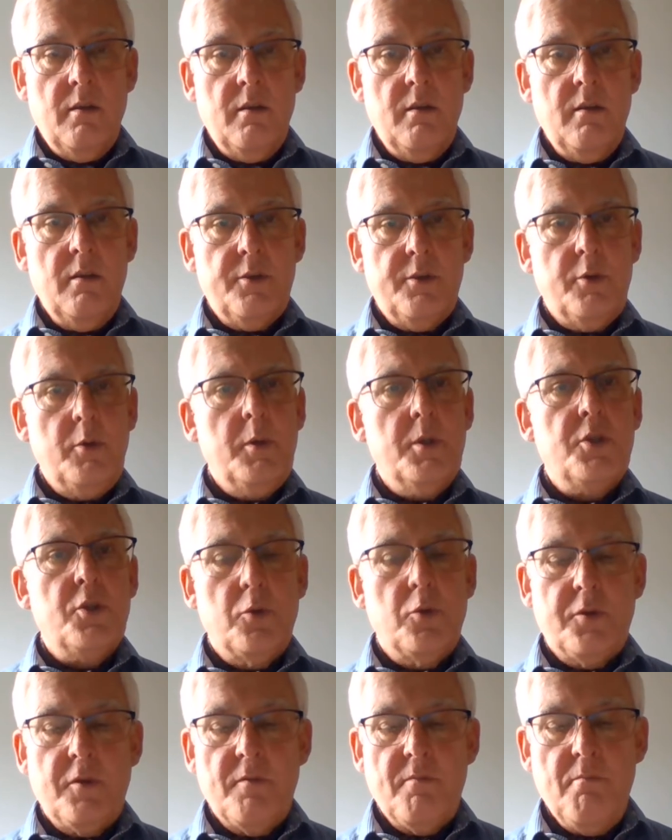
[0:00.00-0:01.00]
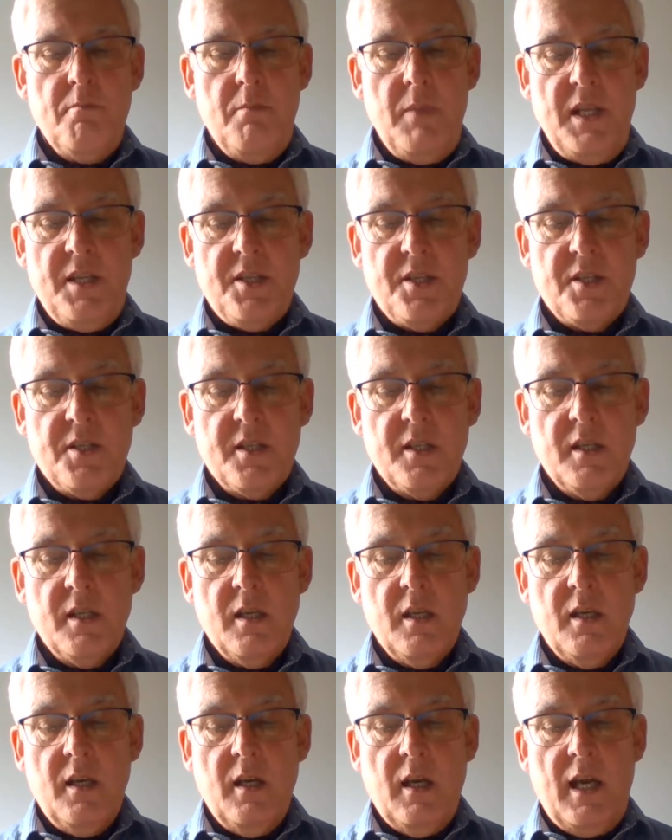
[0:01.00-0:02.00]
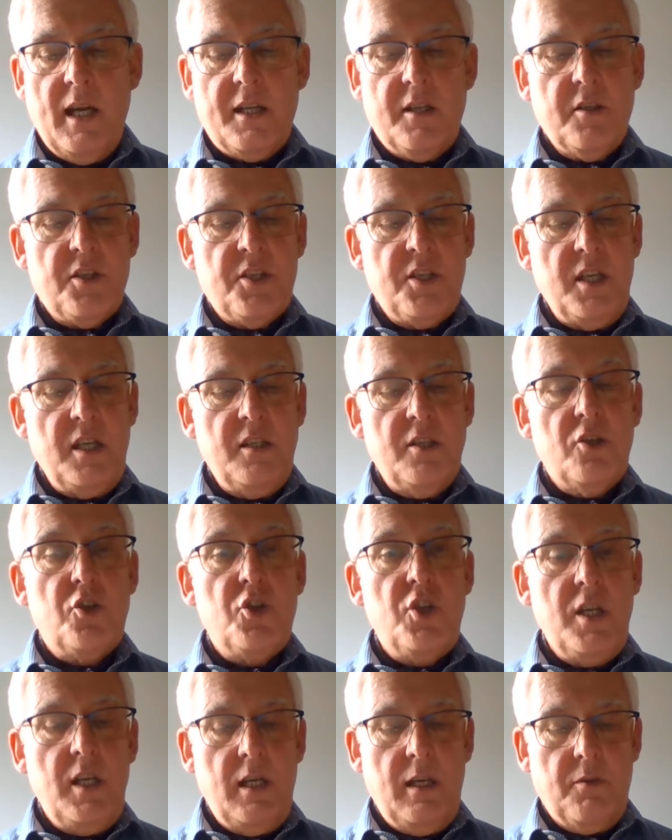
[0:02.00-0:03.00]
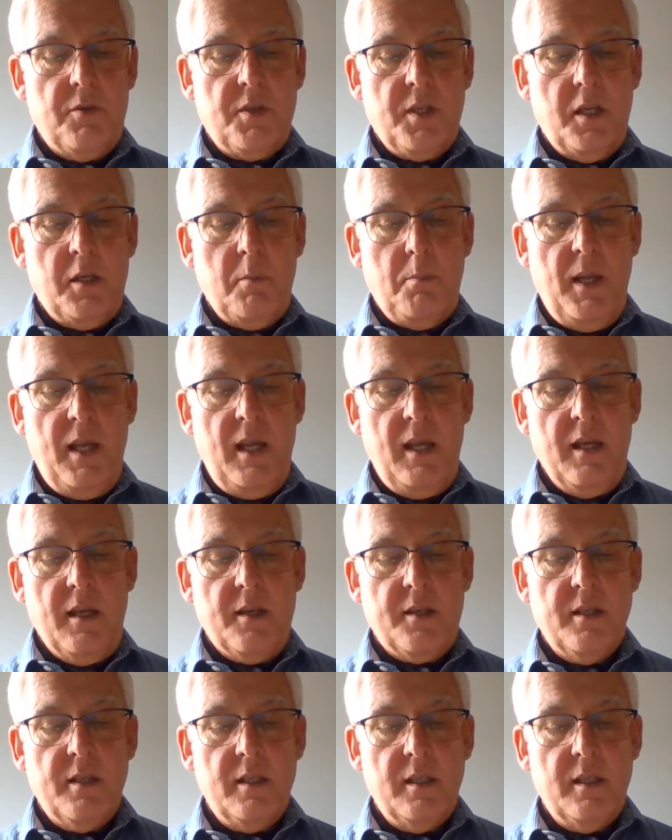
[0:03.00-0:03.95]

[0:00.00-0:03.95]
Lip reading: Through a sort of mist, I could see that Jeeves had appeared